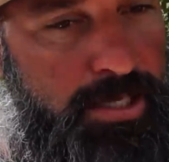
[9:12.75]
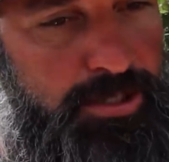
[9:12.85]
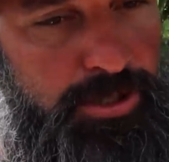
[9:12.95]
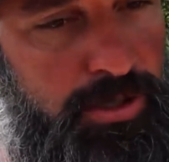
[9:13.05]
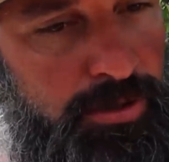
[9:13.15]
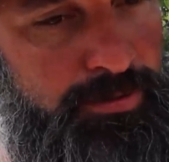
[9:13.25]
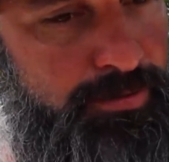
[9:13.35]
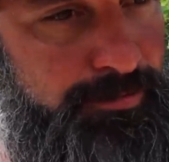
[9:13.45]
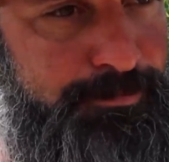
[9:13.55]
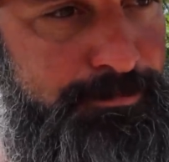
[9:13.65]
so
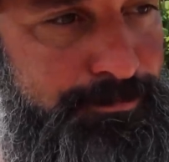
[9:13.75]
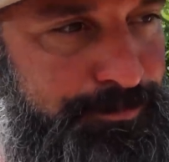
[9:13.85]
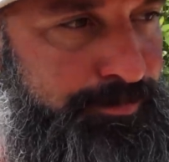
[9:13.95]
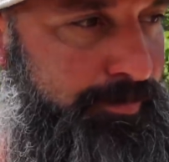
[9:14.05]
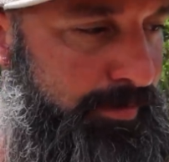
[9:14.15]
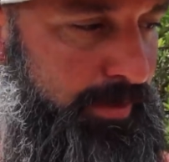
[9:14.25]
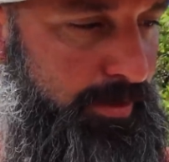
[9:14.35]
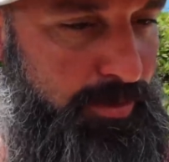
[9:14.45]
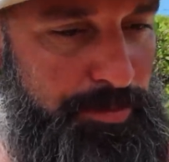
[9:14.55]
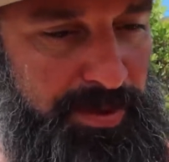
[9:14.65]

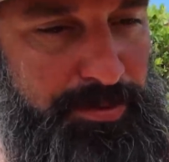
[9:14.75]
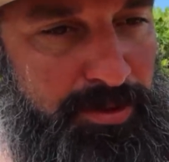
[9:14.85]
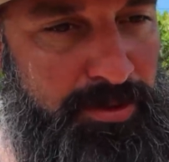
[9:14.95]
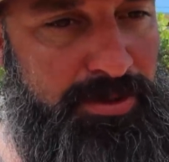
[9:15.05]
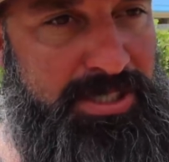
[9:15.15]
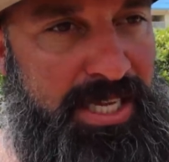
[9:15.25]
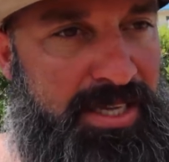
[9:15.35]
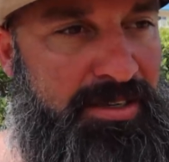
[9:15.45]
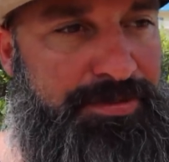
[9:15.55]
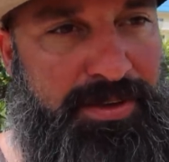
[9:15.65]
what people don't
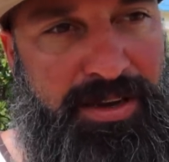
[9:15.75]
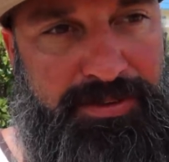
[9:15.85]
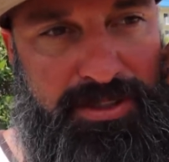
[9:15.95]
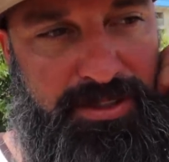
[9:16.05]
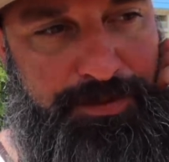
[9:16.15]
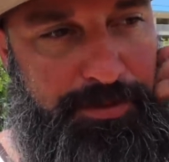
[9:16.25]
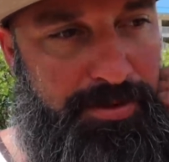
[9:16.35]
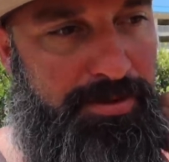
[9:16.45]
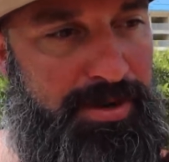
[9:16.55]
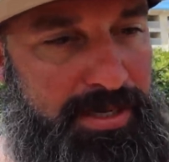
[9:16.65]
understand if you haven't lived
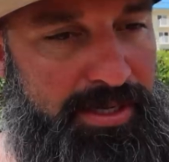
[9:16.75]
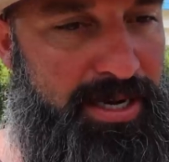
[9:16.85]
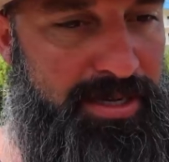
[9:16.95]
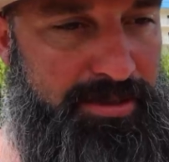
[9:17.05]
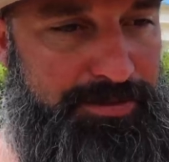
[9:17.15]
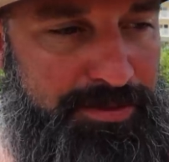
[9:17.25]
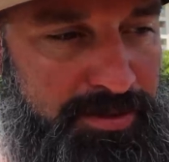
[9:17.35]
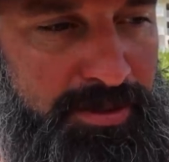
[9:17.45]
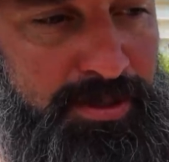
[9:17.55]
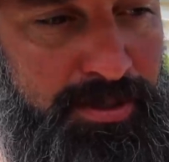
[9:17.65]
through any kind of
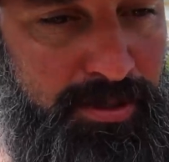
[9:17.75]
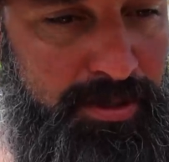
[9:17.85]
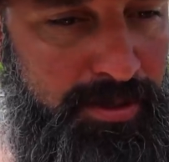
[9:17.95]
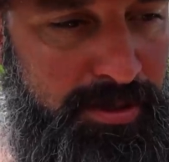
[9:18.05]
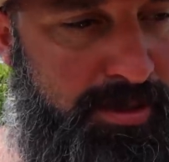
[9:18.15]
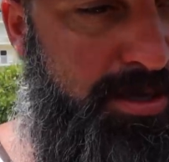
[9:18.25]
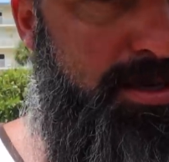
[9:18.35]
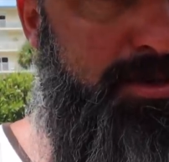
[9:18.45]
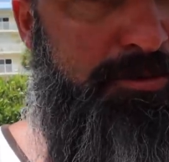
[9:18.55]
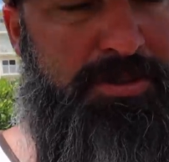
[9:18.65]

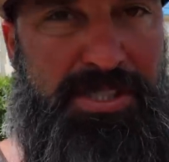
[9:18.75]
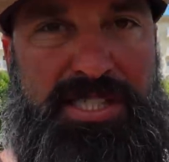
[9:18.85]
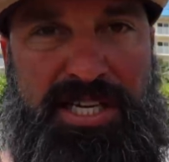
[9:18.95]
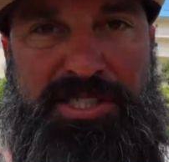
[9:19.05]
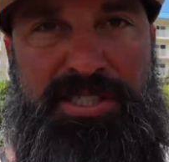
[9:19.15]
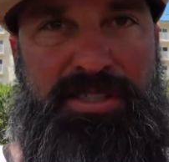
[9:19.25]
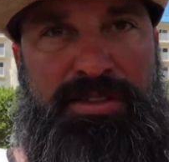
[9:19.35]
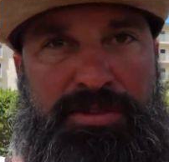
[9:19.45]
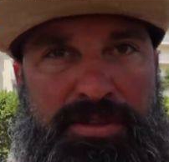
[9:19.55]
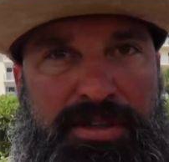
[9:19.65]

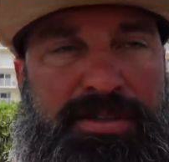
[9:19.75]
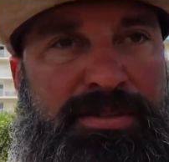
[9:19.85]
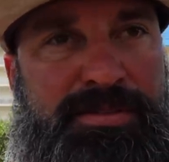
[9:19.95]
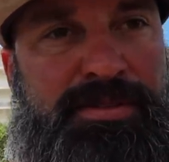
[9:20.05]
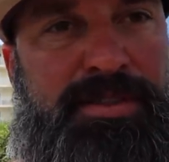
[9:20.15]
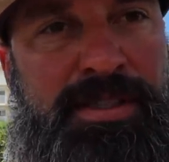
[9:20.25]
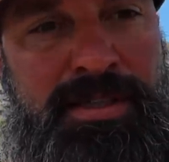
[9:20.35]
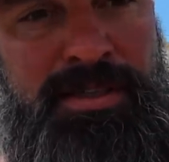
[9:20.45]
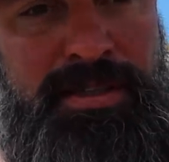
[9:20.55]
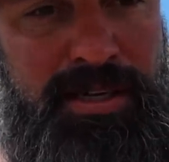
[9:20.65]
recession or
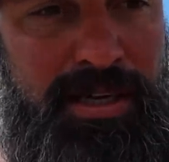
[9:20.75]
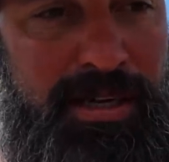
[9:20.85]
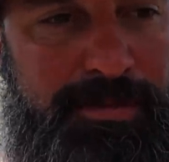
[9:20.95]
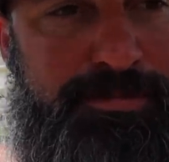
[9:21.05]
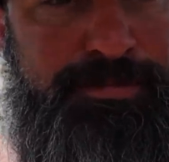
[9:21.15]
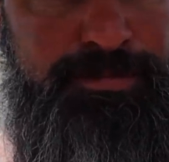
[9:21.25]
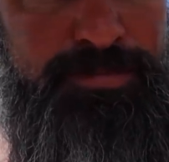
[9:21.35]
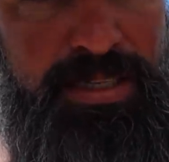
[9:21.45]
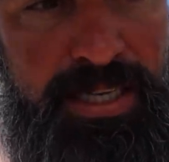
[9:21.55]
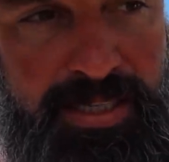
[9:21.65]
um,
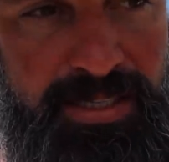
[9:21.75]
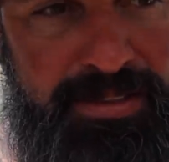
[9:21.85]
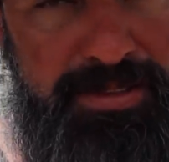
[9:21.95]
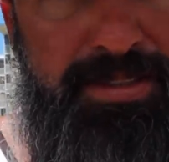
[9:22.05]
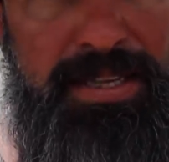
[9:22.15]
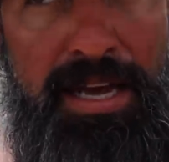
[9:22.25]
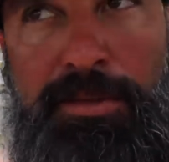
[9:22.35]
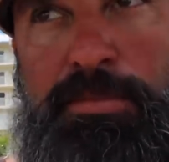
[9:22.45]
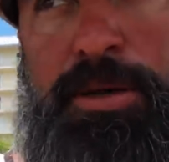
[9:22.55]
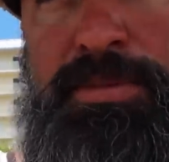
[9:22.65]
any
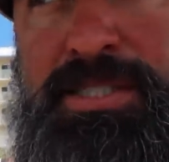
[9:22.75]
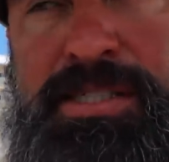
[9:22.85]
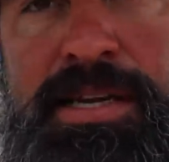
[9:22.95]
down moments